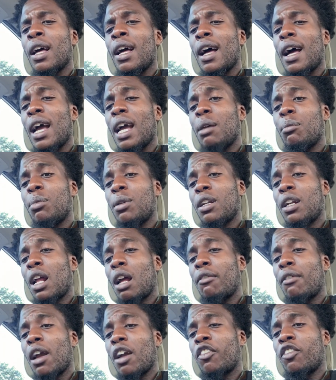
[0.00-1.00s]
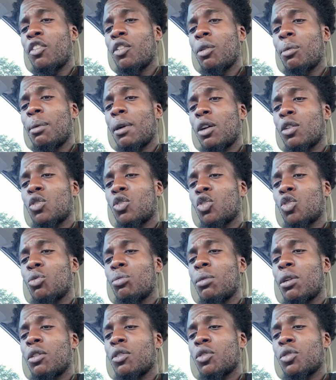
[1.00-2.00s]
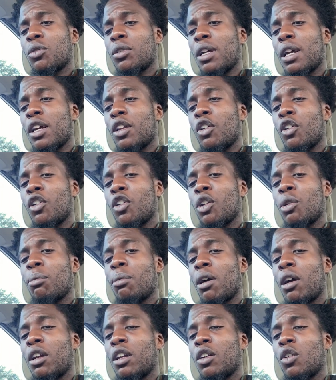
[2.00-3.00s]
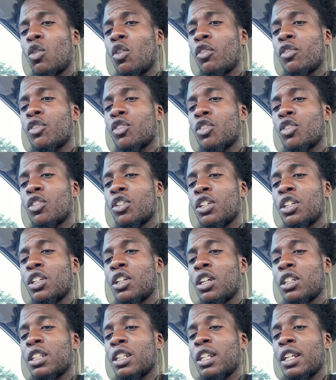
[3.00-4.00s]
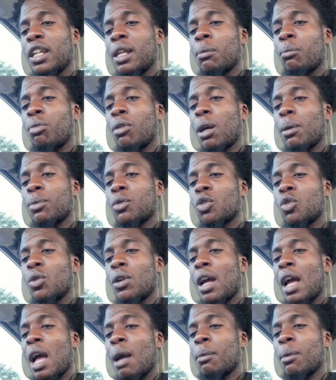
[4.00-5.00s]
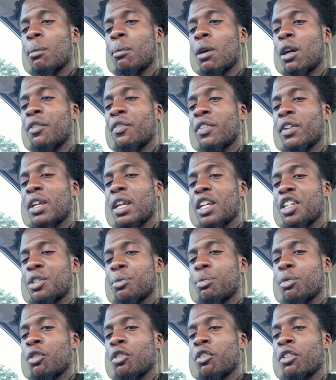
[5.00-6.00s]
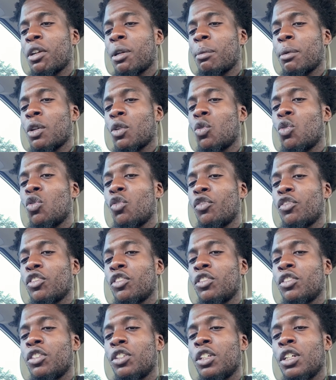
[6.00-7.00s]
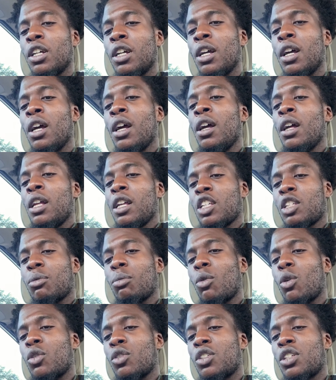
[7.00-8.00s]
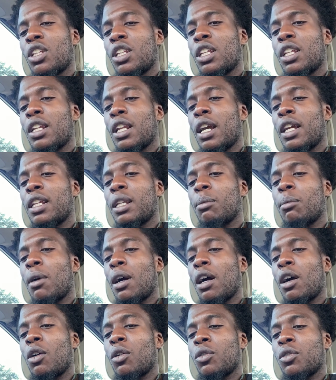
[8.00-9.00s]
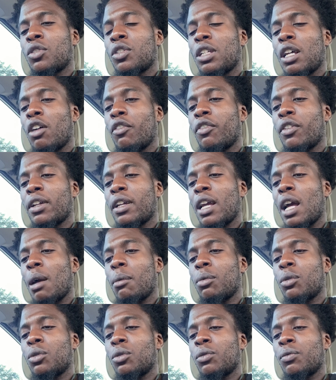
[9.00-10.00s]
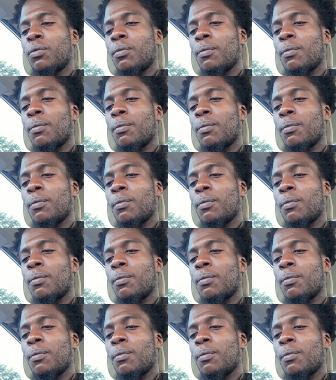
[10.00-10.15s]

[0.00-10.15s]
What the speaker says: I had been in Iraq for about 2 months when I had heard about an officer conducting an impromptu habit modification program in Kufa, a small city 90 miles south of the capital.